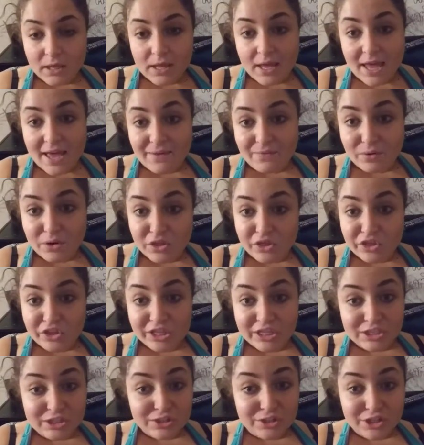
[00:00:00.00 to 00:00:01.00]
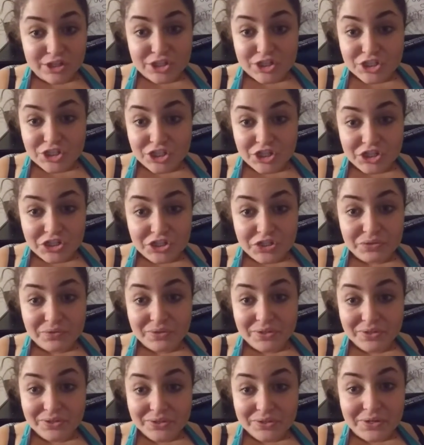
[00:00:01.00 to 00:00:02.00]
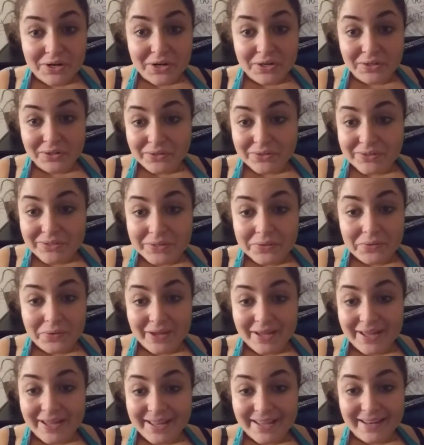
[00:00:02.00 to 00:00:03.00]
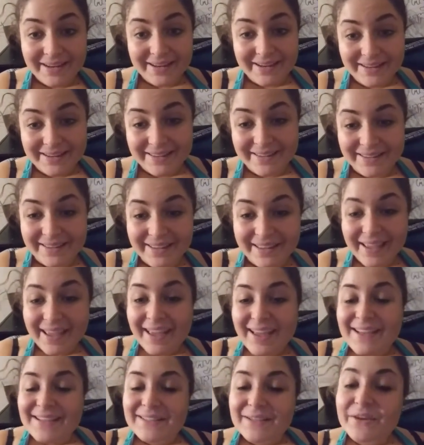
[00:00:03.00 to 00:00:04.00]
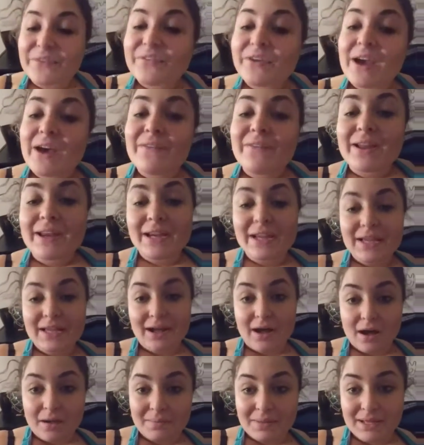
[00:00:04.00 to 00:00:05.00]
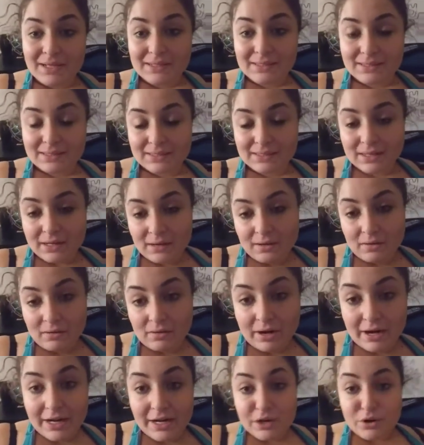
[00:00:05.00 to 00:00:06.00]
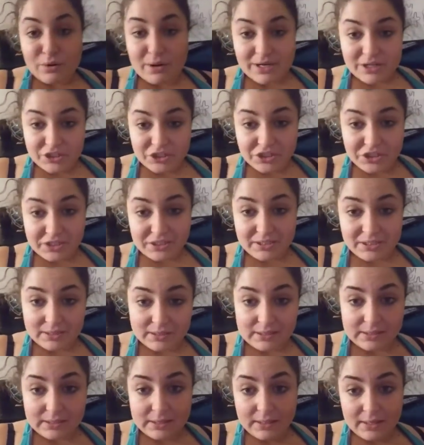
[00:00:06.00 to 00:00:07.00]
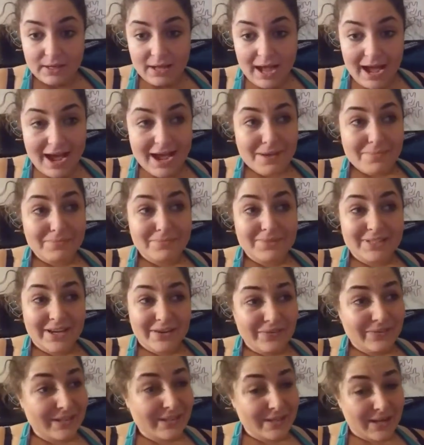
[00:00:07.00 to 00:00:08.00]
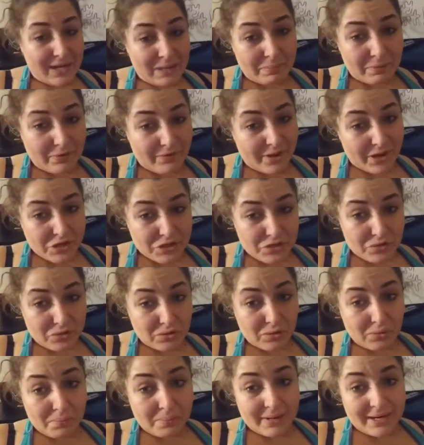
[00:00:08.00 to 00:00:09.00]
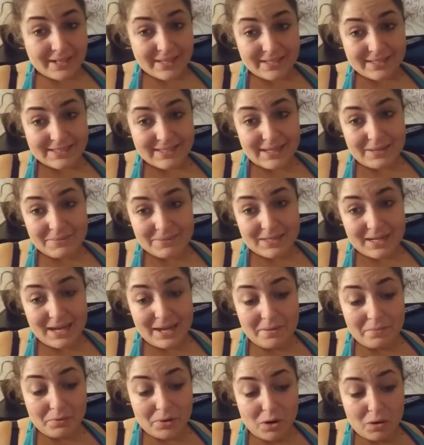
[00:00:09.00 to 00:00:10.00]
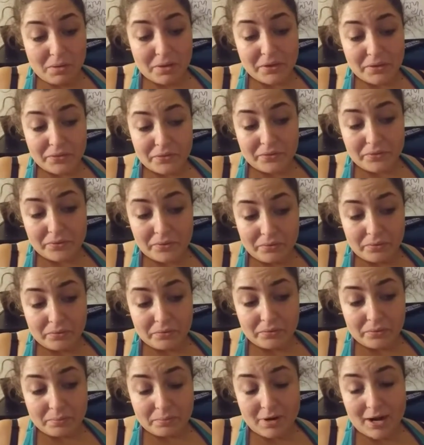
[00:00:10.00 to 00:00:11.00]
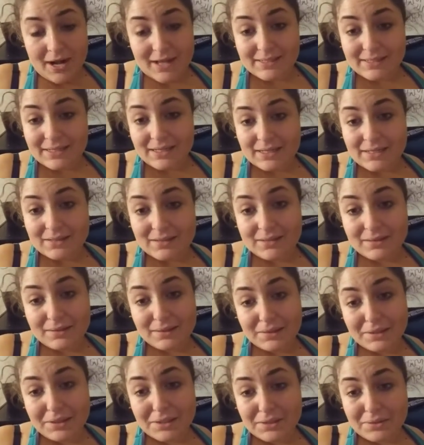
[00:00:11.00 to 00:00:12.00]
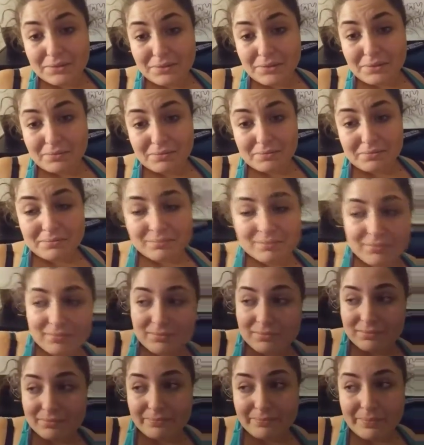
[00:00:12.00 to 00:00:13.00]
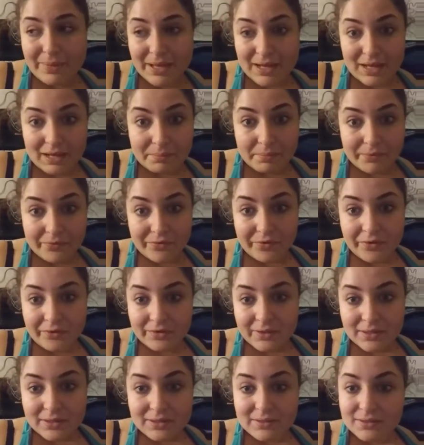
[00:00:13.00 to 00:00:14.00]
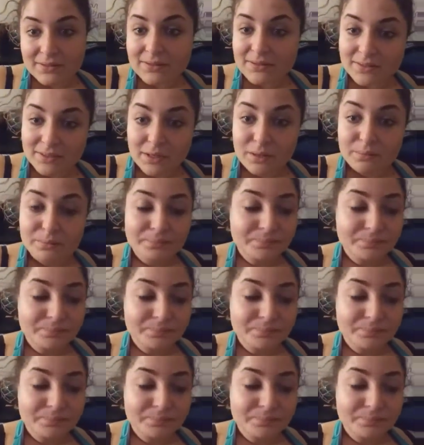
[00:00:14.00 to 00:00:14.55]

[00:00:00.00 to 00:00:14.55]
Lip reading: Everything starts changing when you start losing weight. So if you have any comments or any questions, I'm definitely not a professional, but at the same time, going through the process, you pick up a few things. So,